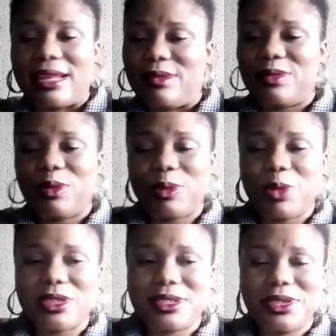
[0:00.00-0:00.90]
what
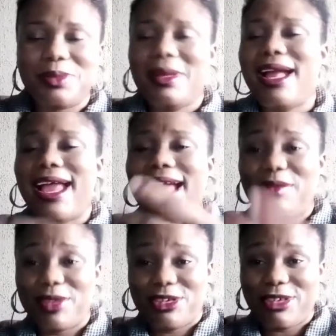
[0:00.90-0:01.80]
was new, I
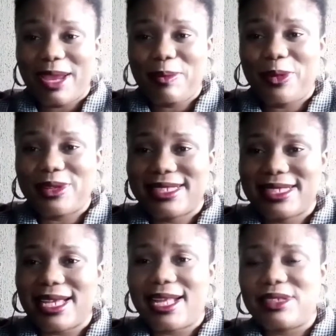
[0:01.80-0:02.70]
have a tripod
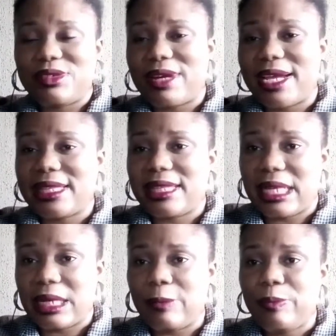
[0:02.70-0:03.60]
stand right
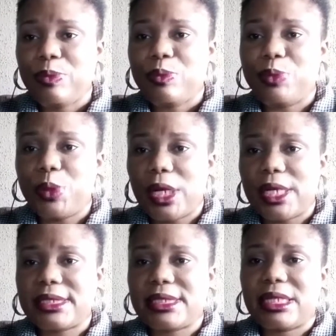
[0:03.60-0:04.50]
now,
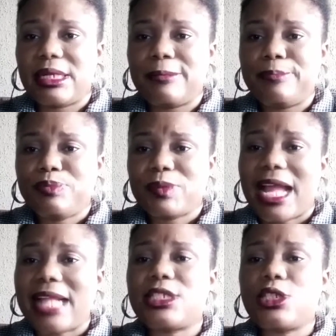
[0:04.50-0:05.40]
but
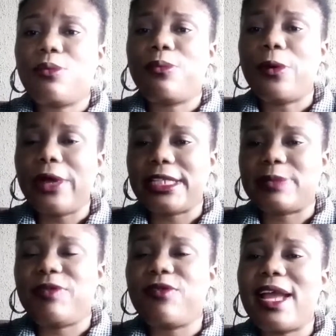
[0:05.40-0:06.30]
at some
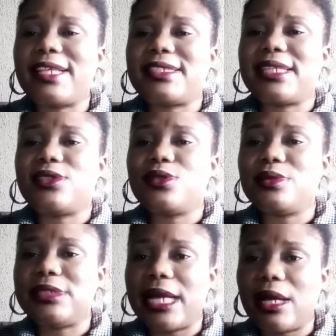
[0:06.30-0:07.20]
point, before I settle
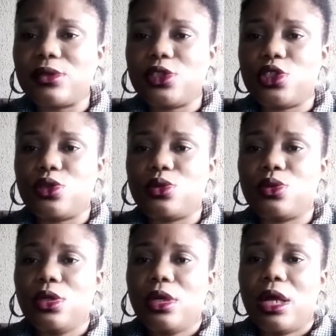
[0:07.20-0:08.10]
down to
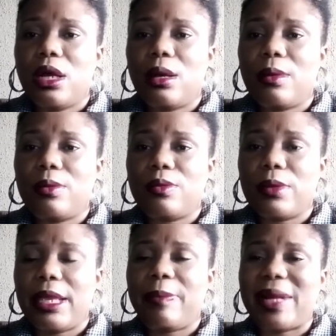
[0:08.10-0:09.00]

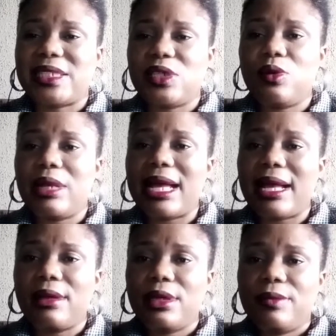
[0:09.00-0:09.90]
a
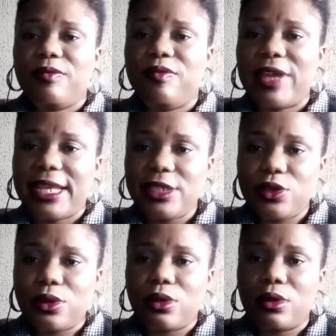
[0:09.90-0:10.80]
particular
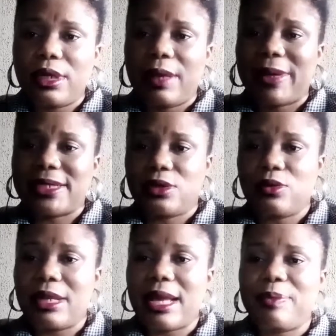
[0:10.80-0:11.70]
vendor, a
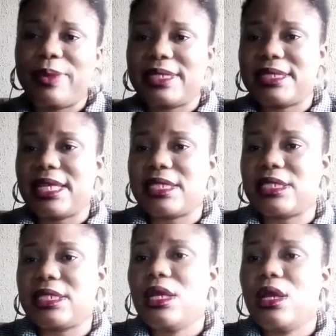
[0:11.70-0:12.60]
particular business